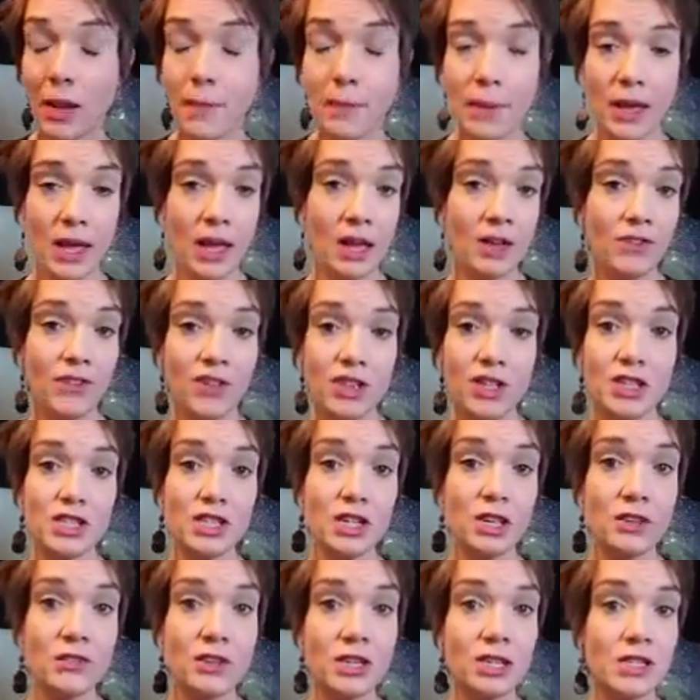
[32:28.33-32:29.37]
I'm paying for the
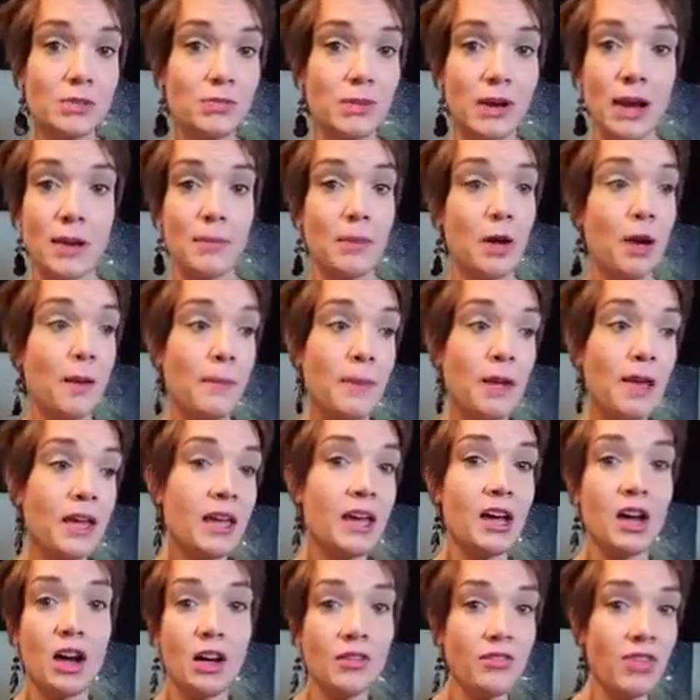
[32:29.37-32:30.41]
service, but I'm not
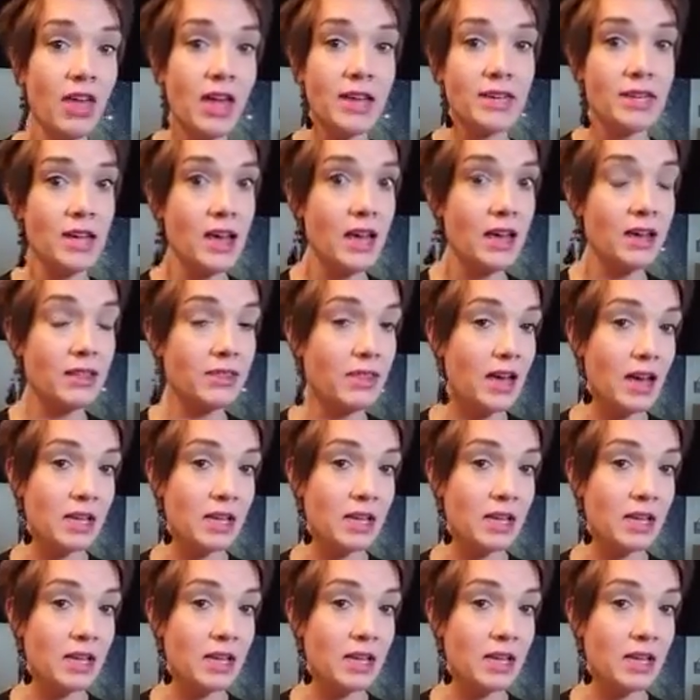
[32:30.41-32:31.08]
paying off that debt.